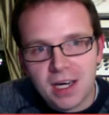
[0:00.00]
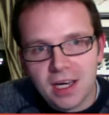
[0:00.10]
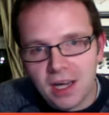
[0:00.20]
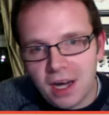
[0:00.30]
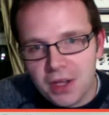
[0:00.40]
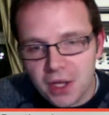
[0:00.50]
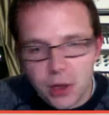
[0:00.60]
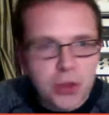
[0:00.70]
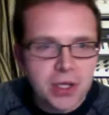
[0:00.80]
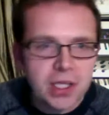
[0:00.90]
the other
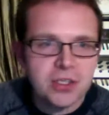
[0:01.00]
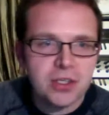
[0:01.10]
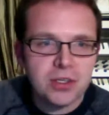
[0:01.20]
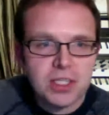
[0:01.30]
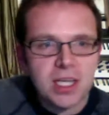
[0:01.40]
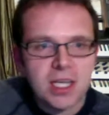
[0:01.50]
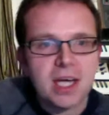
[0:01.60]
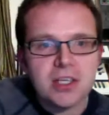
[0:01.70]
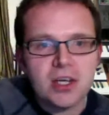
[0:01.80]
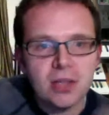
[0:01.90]
thing is, you can see
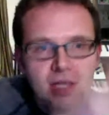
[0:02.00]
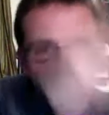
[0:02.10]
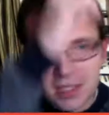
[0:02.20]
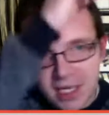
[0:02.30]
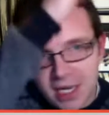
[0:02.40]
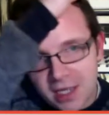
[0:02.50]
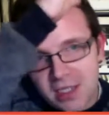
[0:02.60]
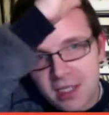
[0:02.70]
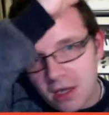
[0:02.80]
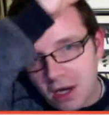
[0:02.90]
actually online there,
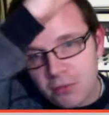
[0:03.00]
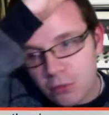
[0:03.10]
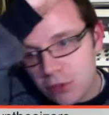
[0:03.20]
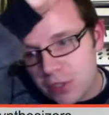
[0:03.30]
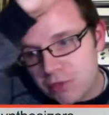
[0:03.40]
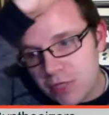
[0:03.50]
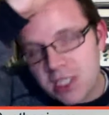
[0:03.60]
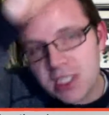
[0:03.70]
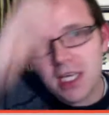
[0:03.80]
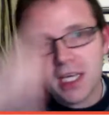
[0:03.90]
I've always written
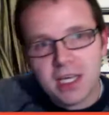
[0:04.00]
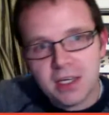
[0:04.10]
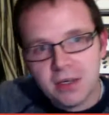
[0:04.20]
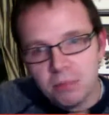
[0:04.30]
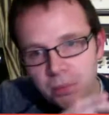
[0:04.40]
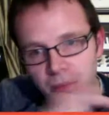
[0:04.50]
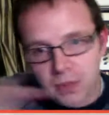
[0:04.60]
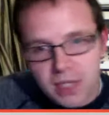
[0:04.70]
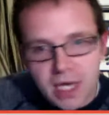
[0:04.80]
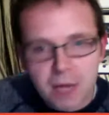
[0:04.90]
it in
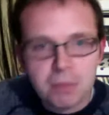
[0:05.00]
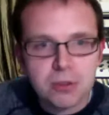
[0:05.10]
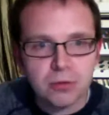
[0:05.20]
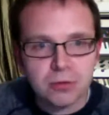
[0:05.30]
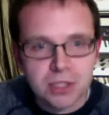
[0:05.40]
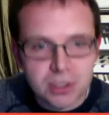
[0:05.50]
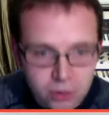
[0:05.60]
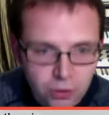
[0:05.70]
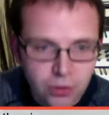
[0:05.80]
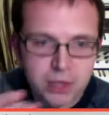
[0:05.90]
capitals. It's
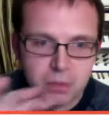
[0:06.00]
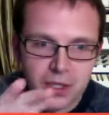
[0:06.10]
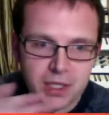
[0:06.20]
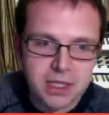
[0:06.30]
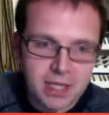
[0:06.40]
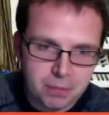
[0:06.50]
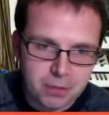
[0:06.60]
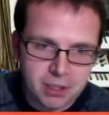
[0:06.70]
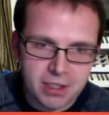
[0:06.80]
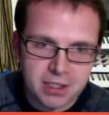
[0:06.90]
always been a
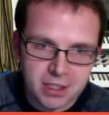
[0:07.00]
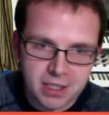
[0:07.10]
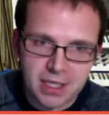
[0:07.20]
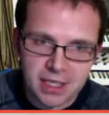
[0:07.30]
capitalized thing.